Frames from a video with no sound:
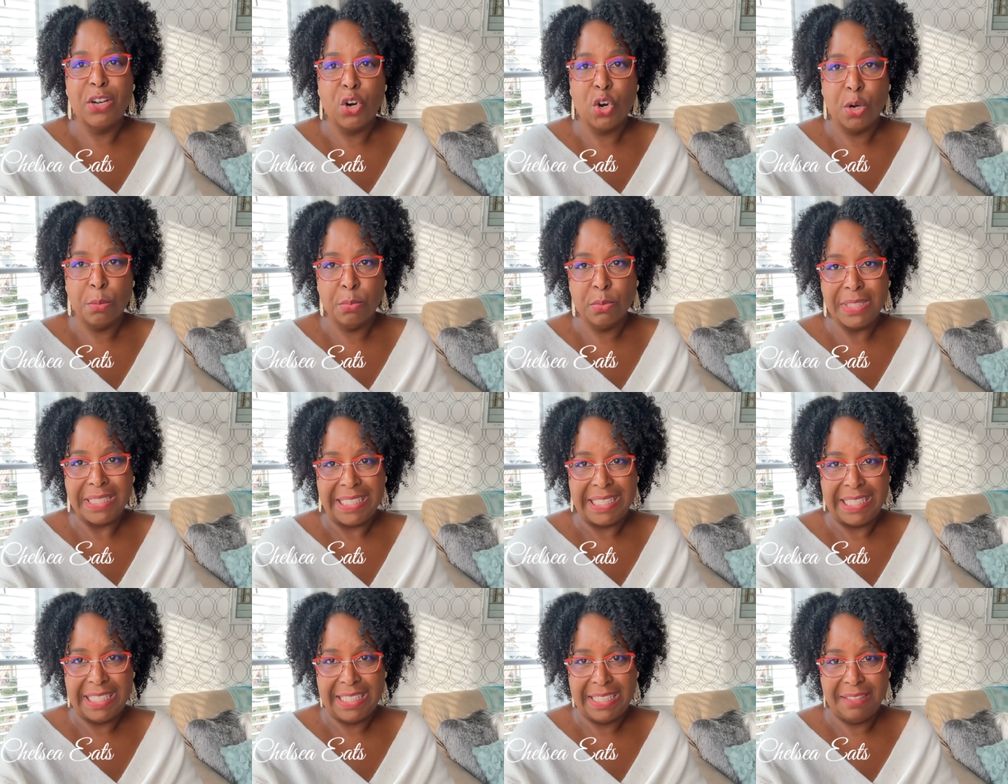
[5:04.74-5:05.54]
herbal
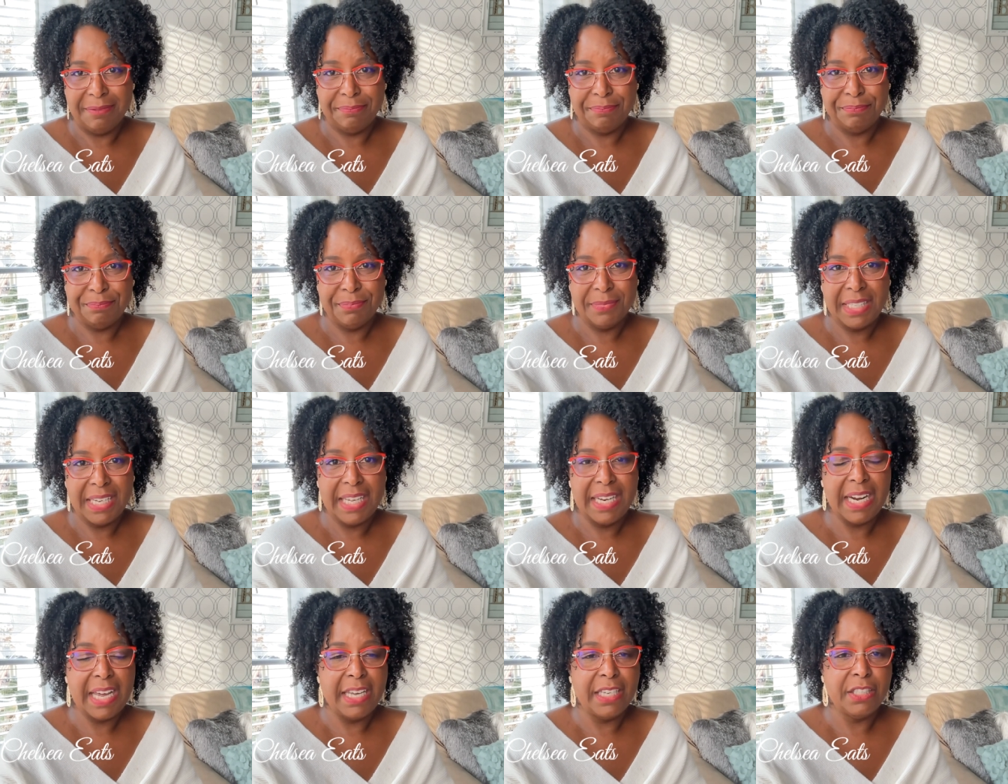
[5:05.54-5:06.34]
tea.
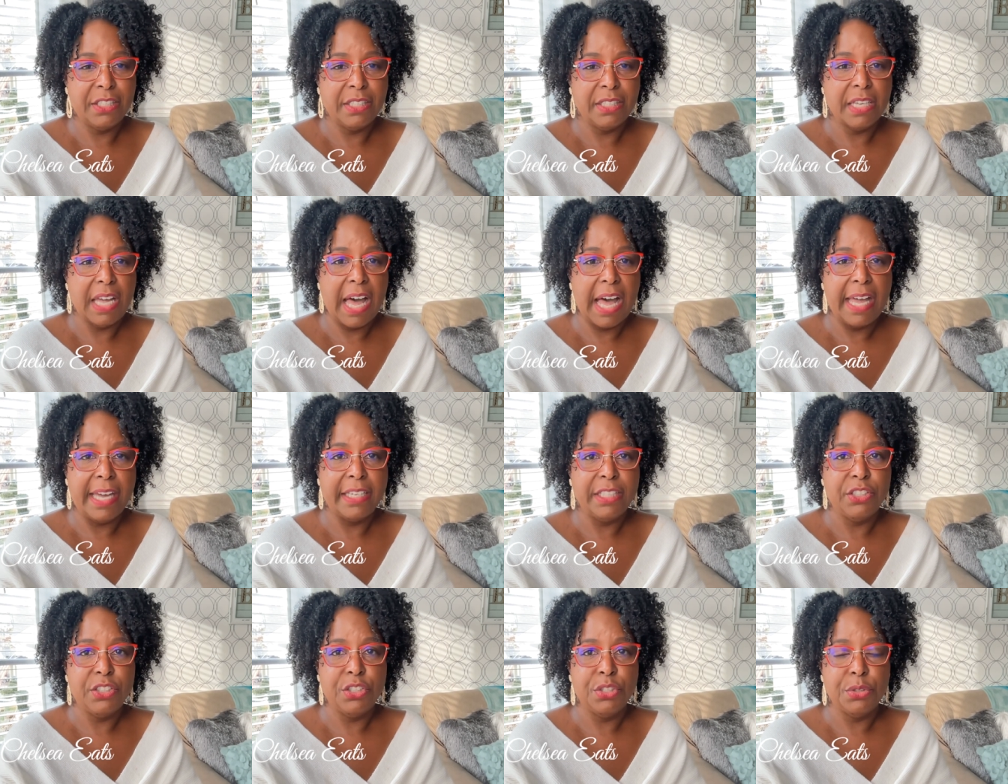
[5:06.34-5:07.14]
And I, I
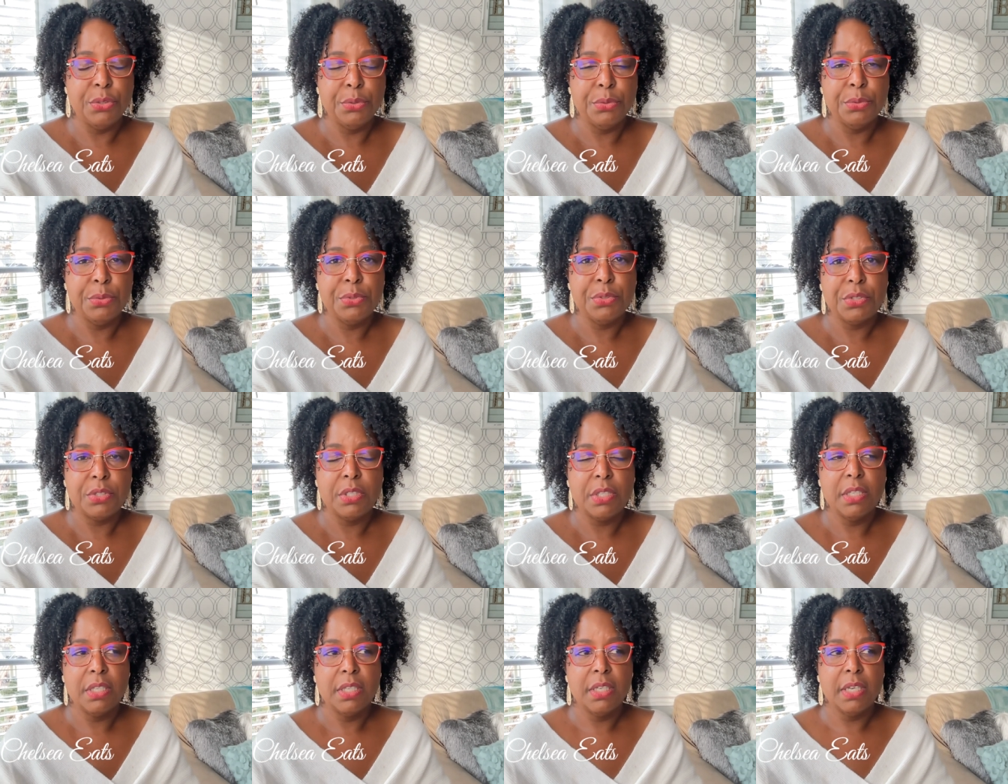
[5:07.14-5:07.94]

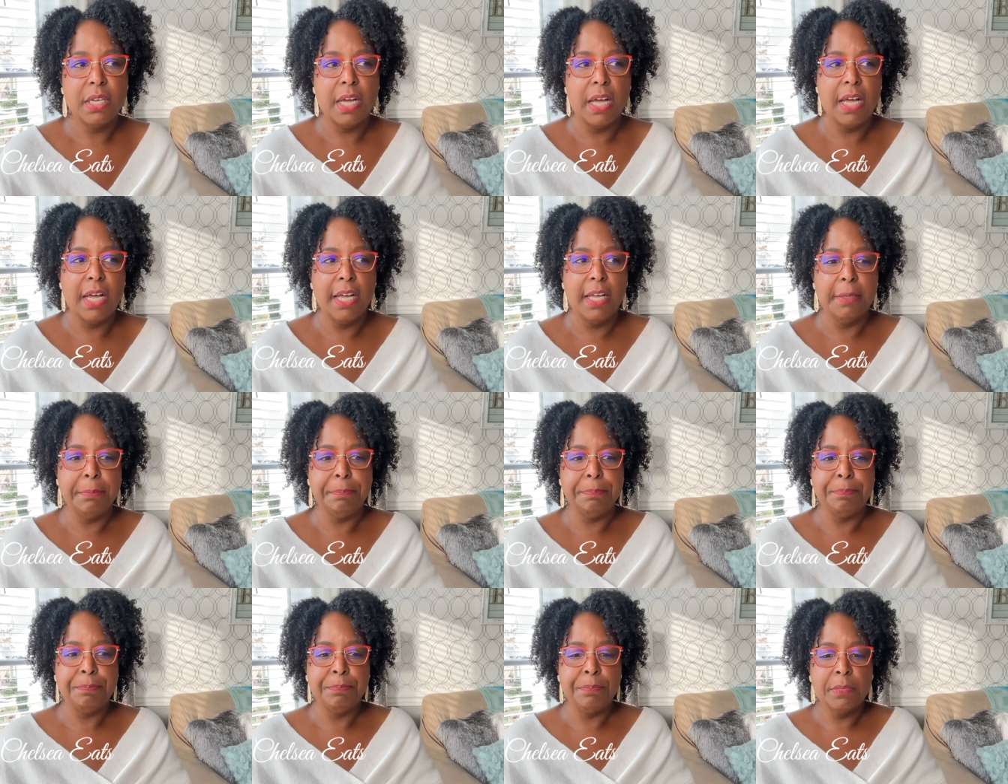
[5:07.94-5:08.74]
used
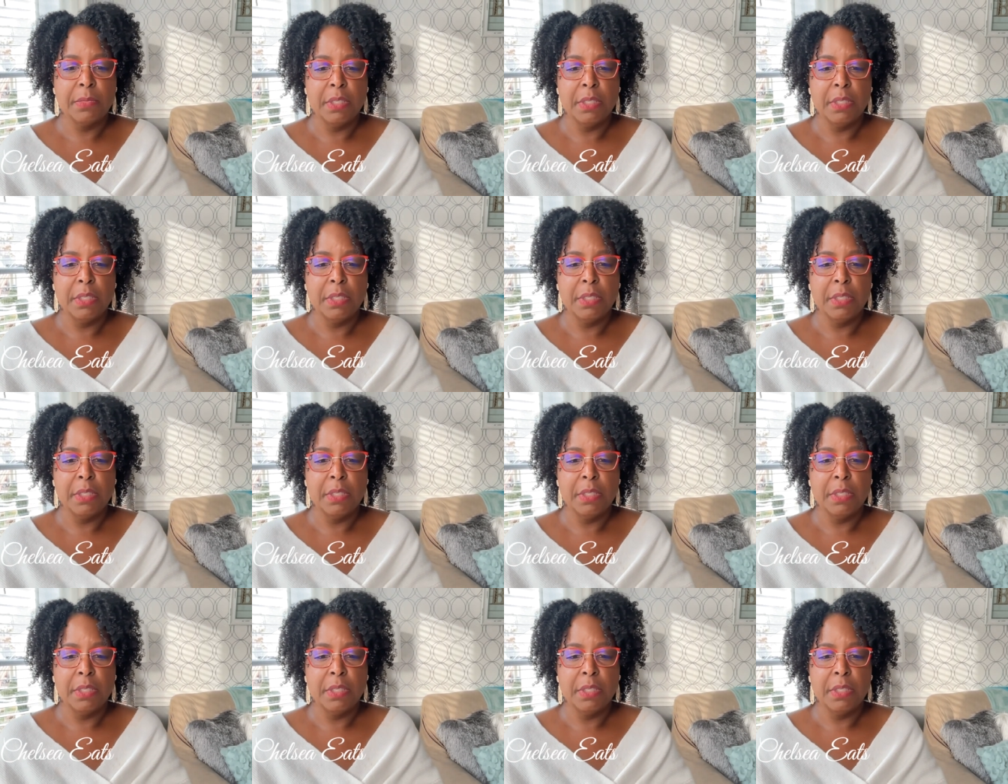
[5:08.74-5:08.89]
um,